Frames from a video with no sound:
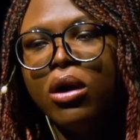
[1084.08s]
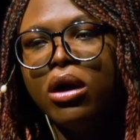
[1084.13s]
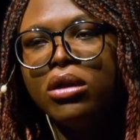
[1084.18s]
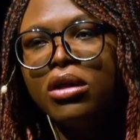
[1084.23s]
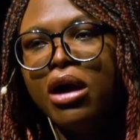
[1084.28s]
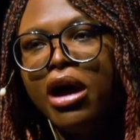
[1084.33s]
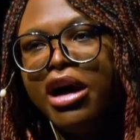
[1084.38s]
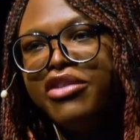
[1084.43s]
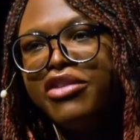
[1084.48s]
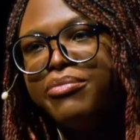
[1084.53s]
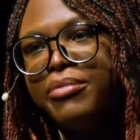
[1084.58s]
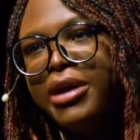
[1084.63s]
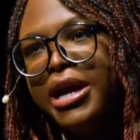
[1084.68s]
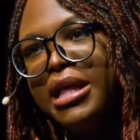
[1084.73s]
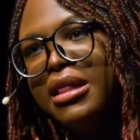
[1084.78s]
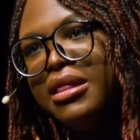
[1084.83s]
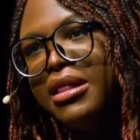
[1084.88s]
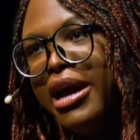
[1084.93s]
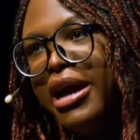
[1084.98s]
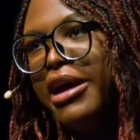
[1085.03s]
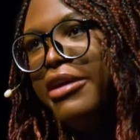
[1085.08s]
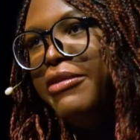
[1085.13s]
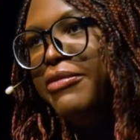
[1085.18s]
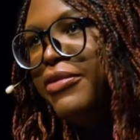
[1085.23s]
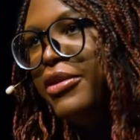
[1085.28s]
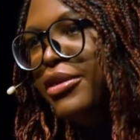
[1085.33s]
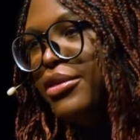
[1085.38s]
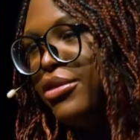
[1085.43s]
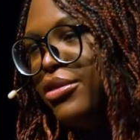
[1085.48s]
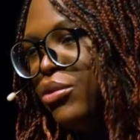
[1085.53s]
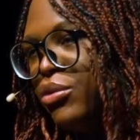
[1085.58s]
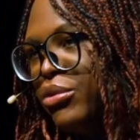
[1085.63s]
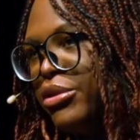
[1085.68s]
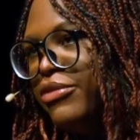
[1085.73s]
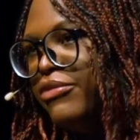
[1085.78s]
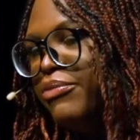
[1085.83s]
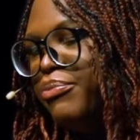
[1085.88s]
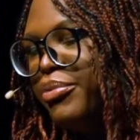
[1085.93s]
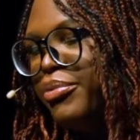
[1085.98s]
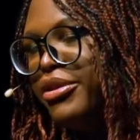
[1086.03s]
a lot of my life has sort of
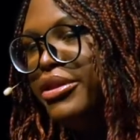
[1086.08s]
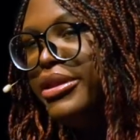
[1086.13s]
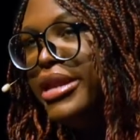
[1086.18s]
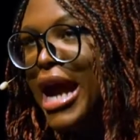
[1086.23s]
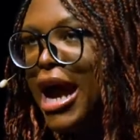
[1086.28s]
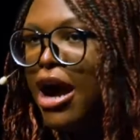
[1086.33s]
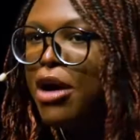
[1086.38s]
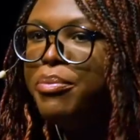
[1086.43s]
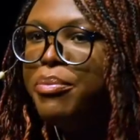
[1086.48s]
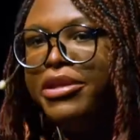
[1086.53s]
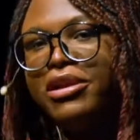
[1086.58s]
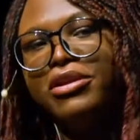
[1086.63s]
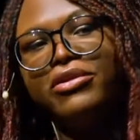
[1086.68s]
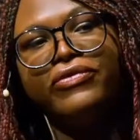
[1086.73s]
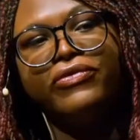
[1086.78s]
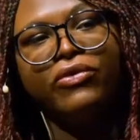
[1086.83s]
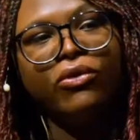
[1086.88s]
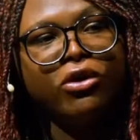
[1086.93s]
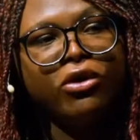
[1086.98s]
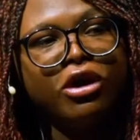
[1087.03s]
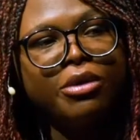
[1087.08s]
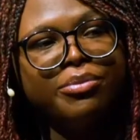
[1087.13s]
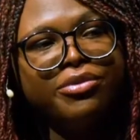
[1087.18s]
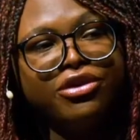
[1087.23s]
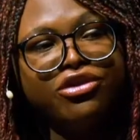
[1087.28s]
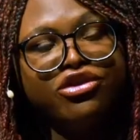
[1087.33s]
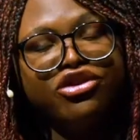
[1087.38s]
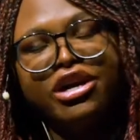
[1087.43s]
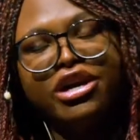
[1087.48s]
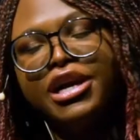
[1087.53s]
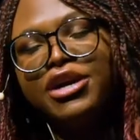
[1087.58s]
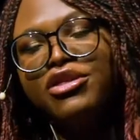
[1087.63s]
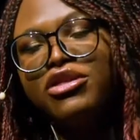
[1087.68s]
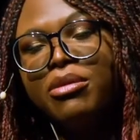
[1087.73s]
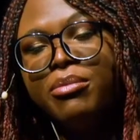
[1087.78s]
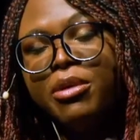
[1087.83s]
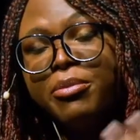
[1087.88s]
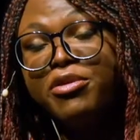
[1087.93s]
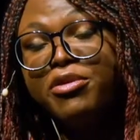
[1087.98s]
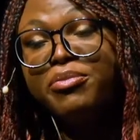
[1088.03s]
now been informed and changed. A lot of
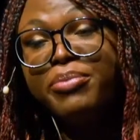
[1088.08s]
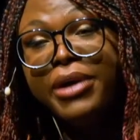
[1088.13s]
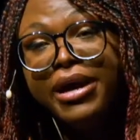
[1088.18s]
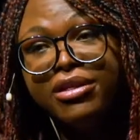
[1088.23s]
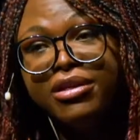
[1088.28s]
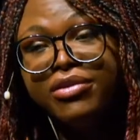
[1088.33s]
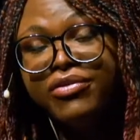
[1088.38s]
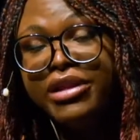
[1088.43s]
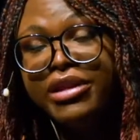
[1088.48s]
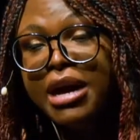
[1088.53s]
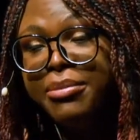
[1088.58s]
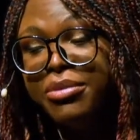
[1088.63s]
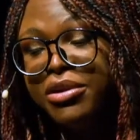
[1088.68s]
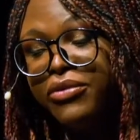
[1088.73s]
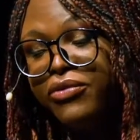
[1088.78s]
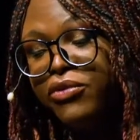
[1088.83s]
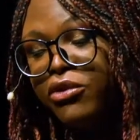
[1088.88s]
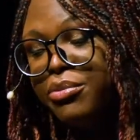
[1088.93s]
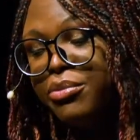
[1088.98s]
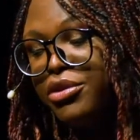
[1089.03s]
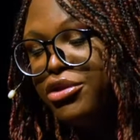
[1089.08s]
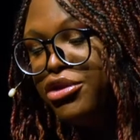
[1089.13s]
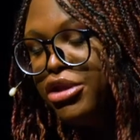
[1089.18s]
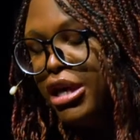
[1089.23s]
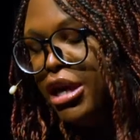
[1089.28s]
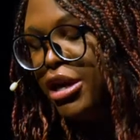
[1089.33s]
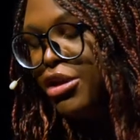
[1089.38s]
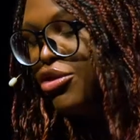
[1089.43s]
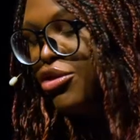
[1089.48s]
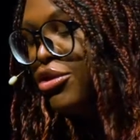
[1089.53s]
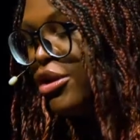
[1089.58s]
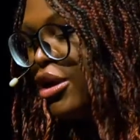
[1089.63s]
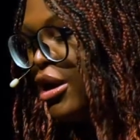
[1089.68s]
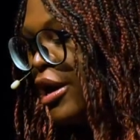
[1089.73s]
my perspectives have now been informed and changed